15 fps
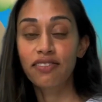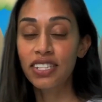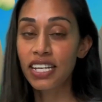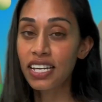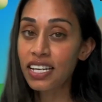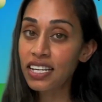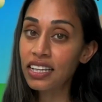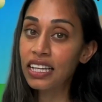
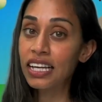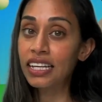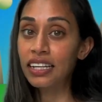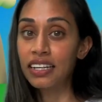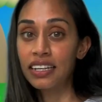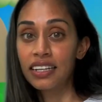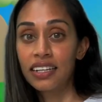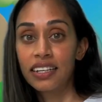
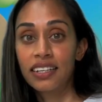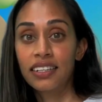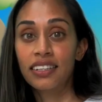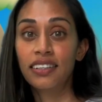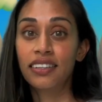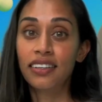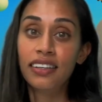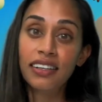daylight.
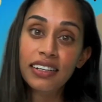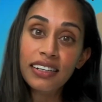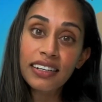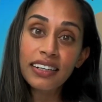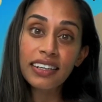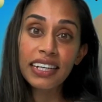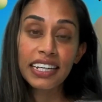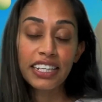
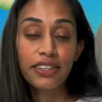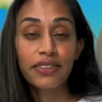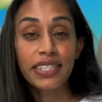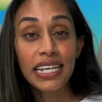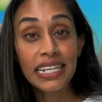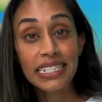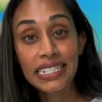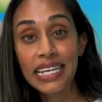Can you
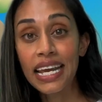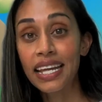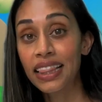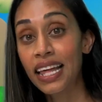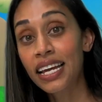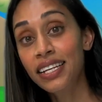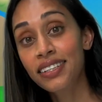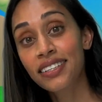say
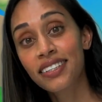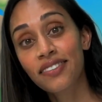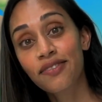daylight?